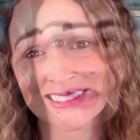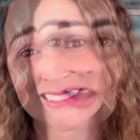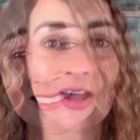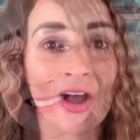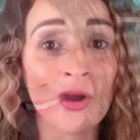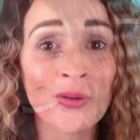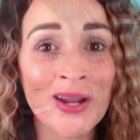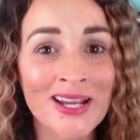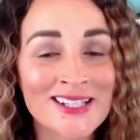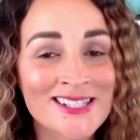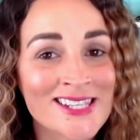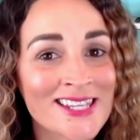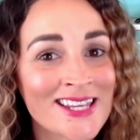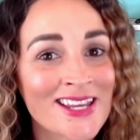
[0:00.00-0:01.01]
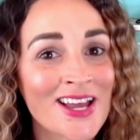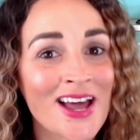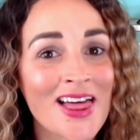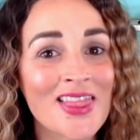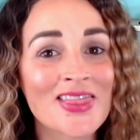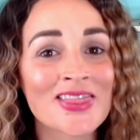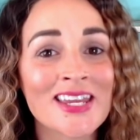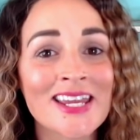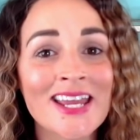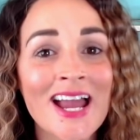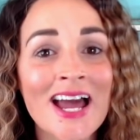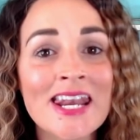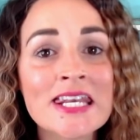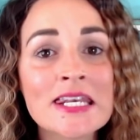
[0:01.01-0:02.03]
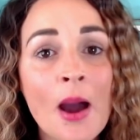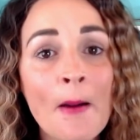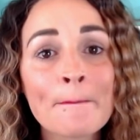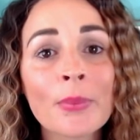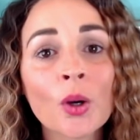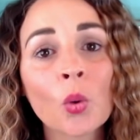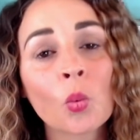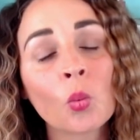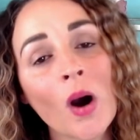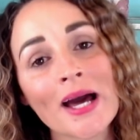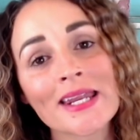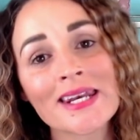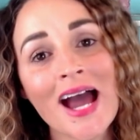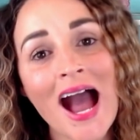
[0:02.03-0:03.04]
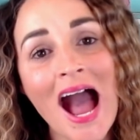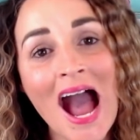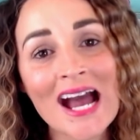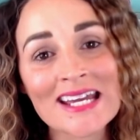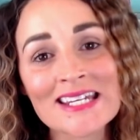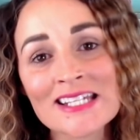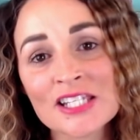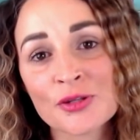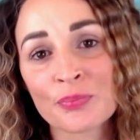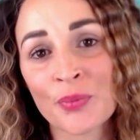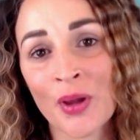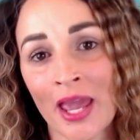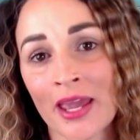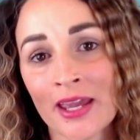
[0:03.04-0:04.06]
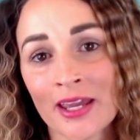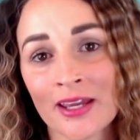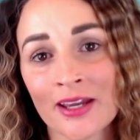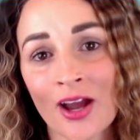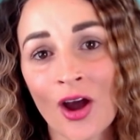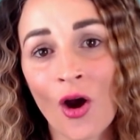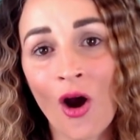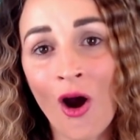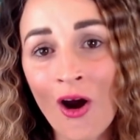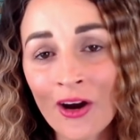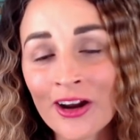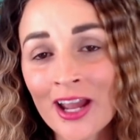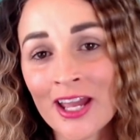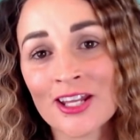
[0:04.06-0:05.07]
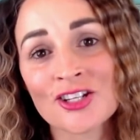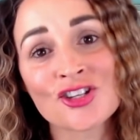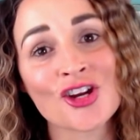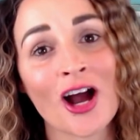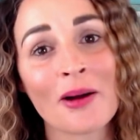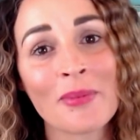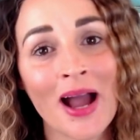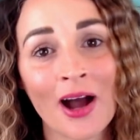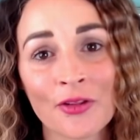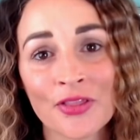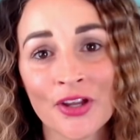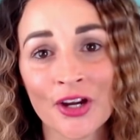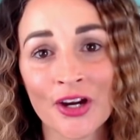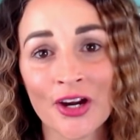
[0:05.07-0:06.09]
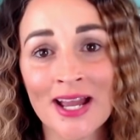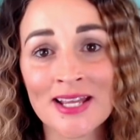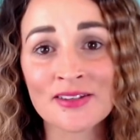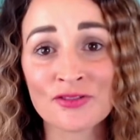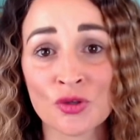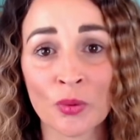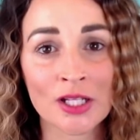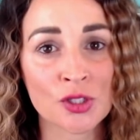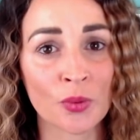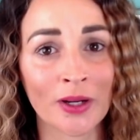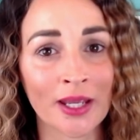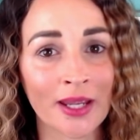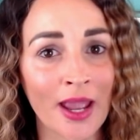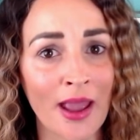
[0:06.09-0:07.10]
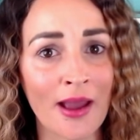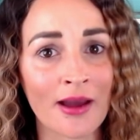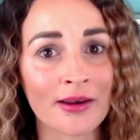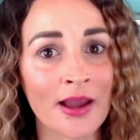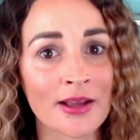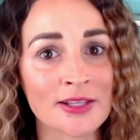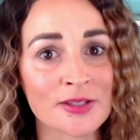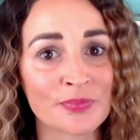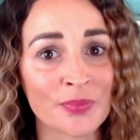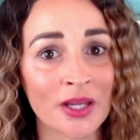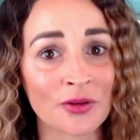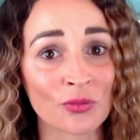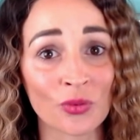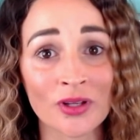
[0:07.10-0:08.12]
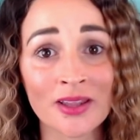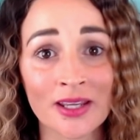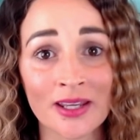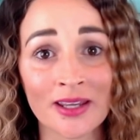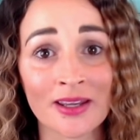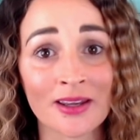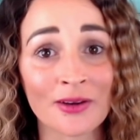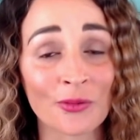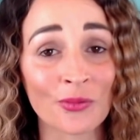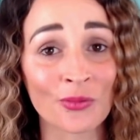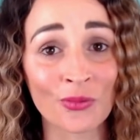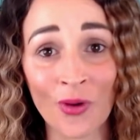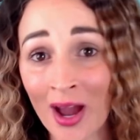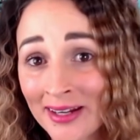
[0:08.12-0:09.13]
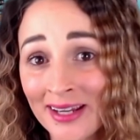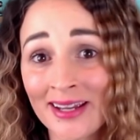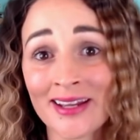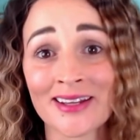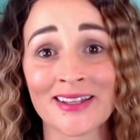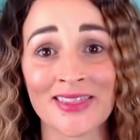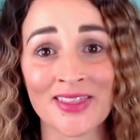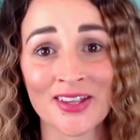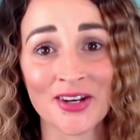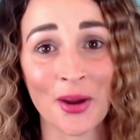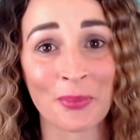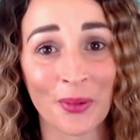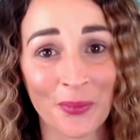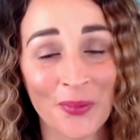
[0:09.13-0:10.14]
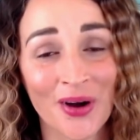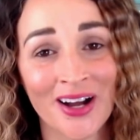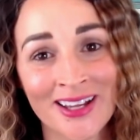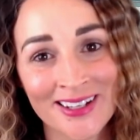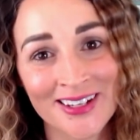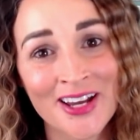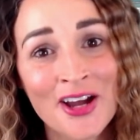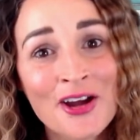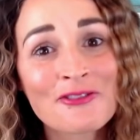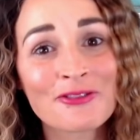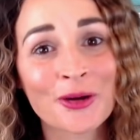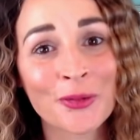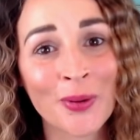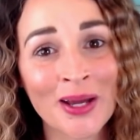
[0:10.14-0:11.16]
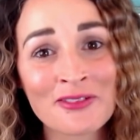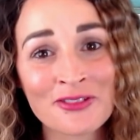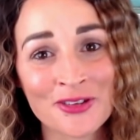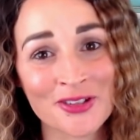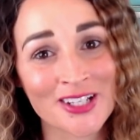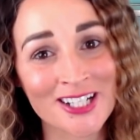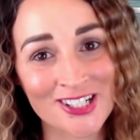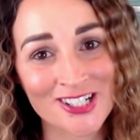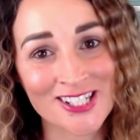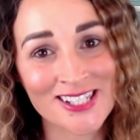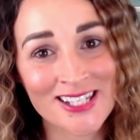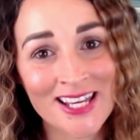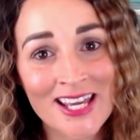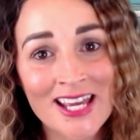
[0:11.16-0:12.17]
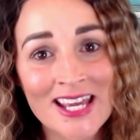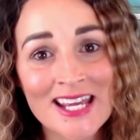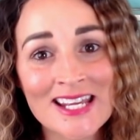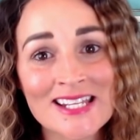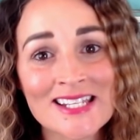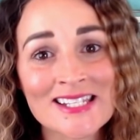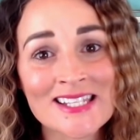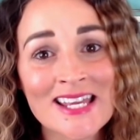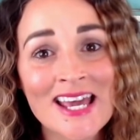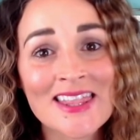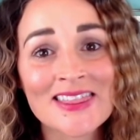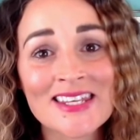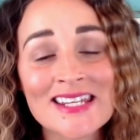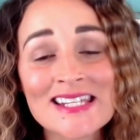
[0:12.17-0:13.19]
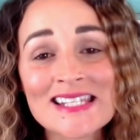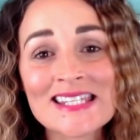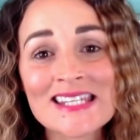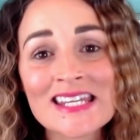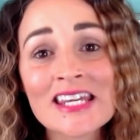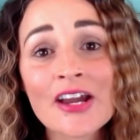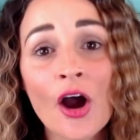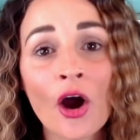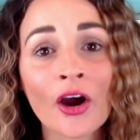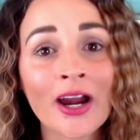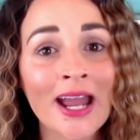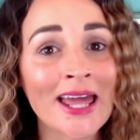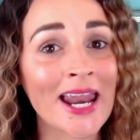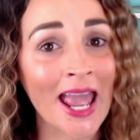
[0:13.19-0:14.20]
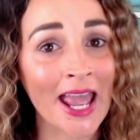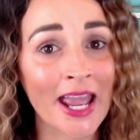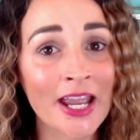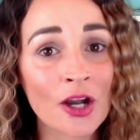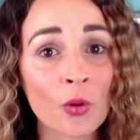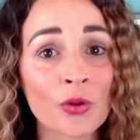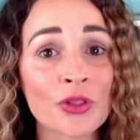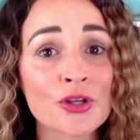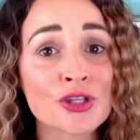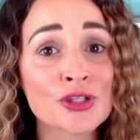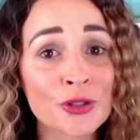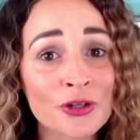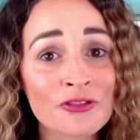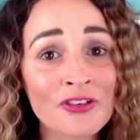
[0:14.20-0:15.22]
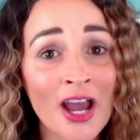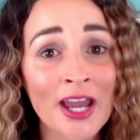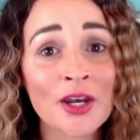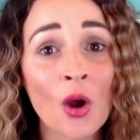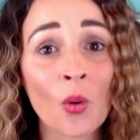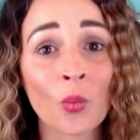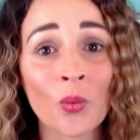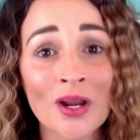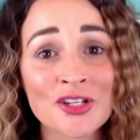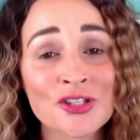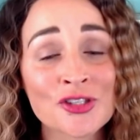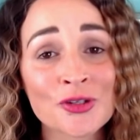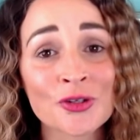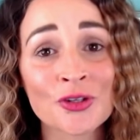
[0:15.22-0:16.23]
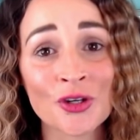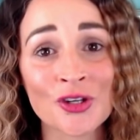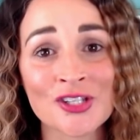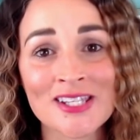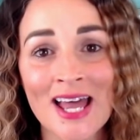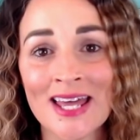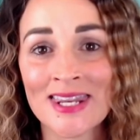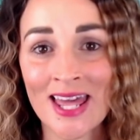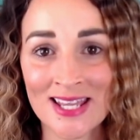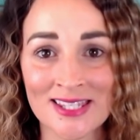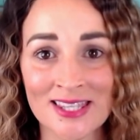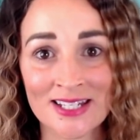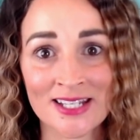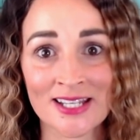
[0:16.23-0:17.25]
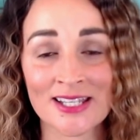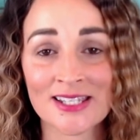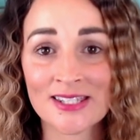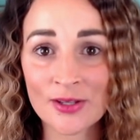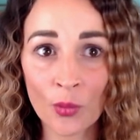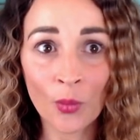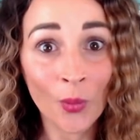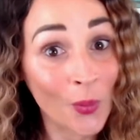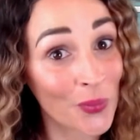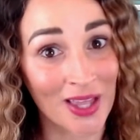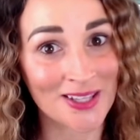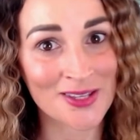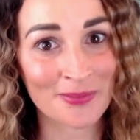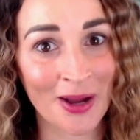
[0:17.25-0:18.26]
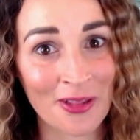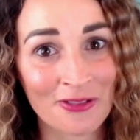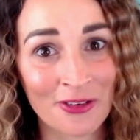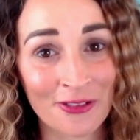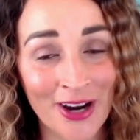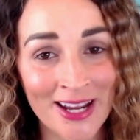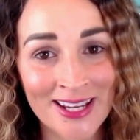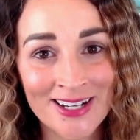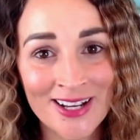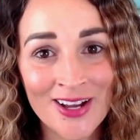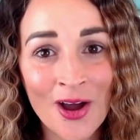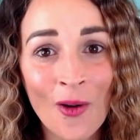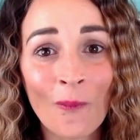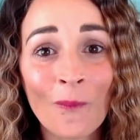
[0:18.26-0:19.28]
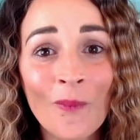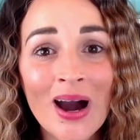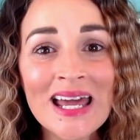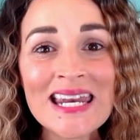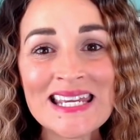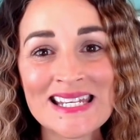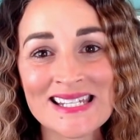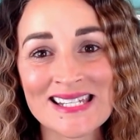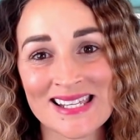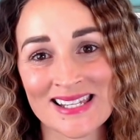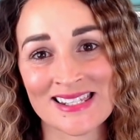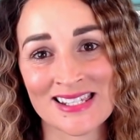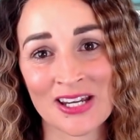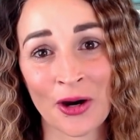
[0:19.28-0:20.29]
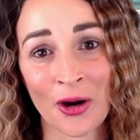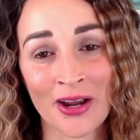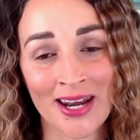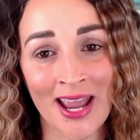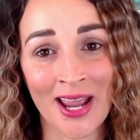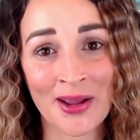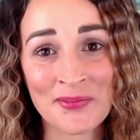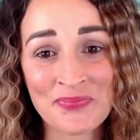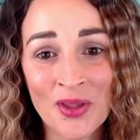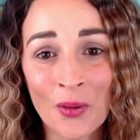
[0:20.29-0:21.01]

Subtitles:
All right, the number 1 highest paying RN job out there as of 2020 and has been really running the number 1 for quite a few years is the CRNA, or the Certified Registered Nurse Anesthetist. Whew, that's a mouthful, right? What is a CRNA?